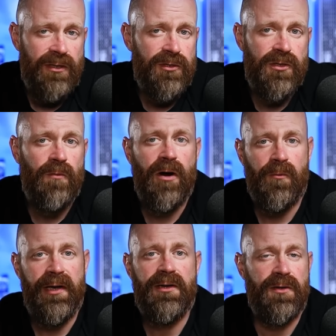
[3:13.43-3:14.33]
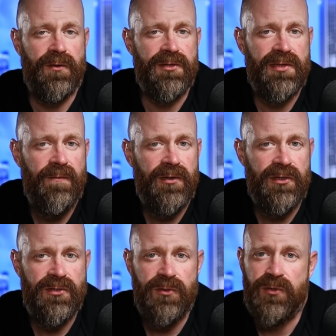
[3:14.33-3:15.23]
just don't want to wait until their
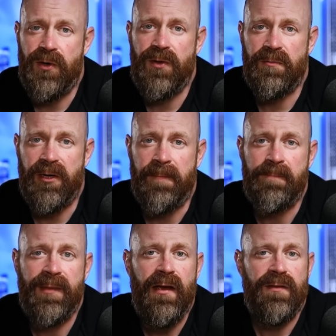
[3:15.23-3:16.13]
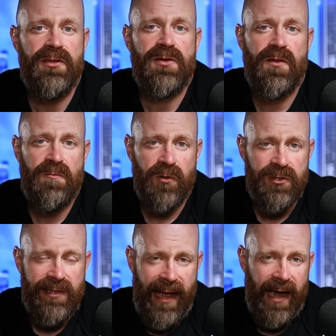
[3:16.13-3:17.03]
70s to enjoy their money. These are their
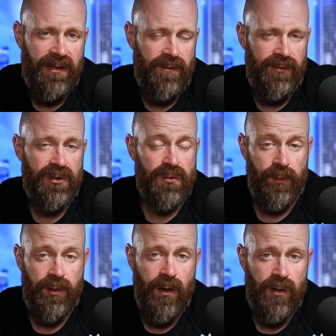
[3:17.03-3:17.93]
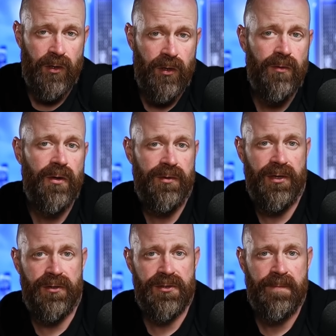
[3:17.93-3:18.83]
most active years, what we call the go-go
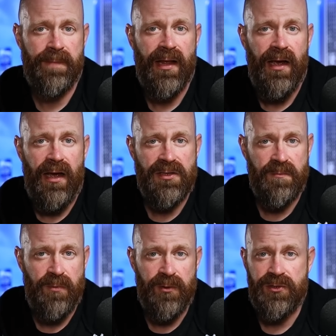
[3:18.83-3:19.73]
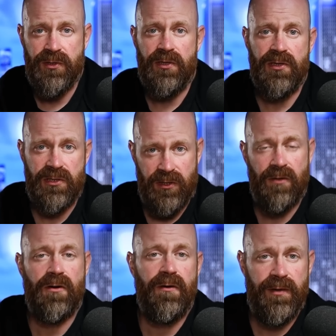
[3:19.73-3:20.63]
years, as opposed to these
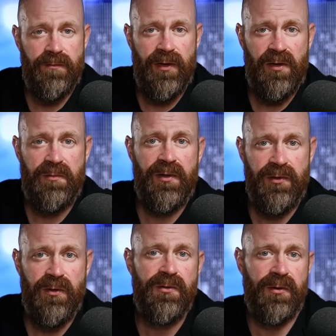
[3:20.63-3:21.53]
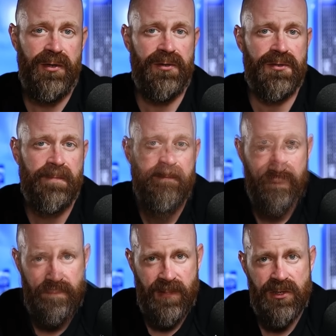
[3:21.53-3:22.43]
slow-go and then followed by the no-go years.
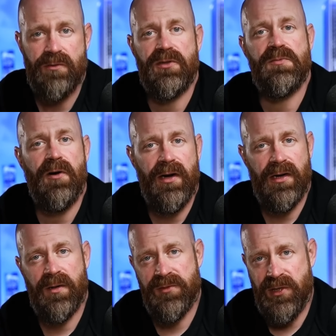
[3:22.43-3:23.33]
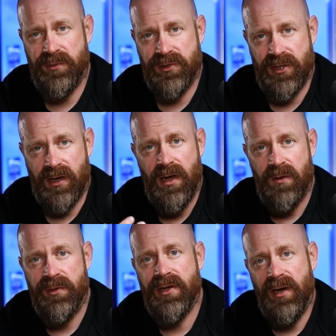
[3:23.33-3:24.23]
So with smart income sequencing,
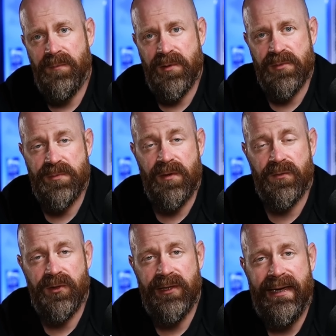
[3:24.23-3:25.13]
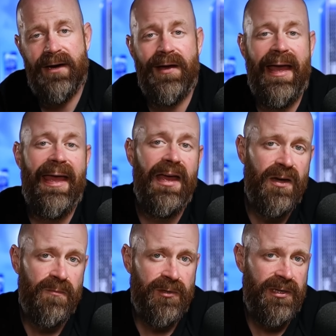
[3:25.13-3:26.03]
we can help them spend freely now
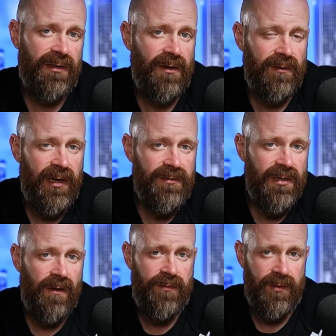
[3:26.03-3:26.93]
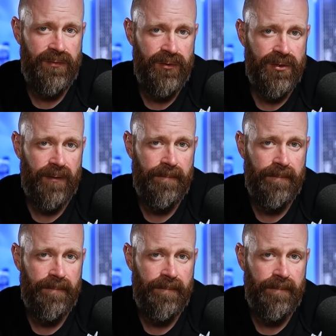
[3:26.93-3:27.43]
and protect their lifestyle for the future.